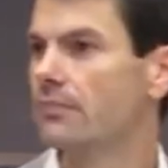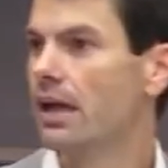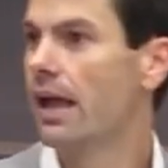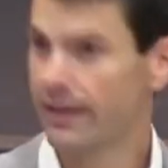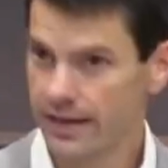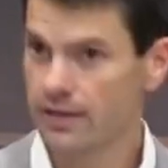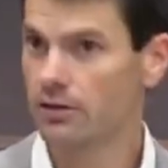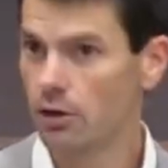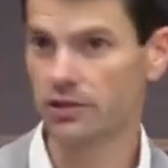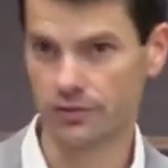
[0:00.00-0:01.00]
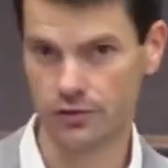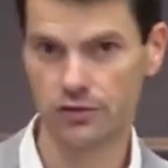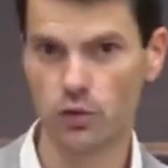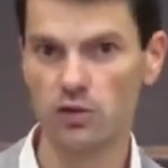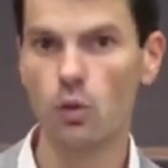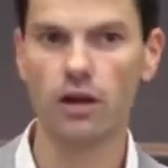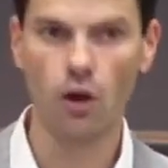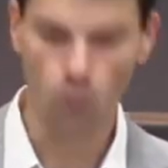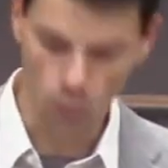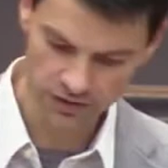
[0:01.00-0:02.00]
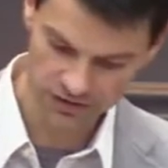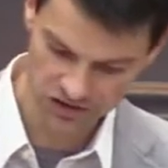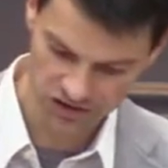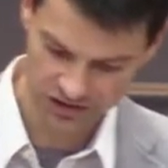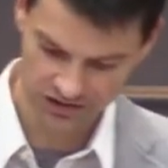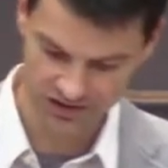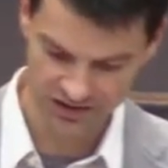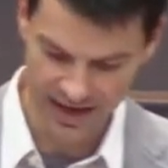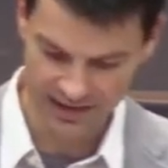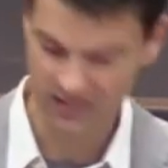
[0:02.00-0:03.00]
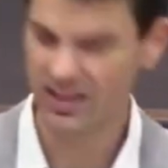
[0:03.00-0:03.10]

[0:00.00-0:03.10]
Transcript: And again, notice verse 41 what does Jesus take as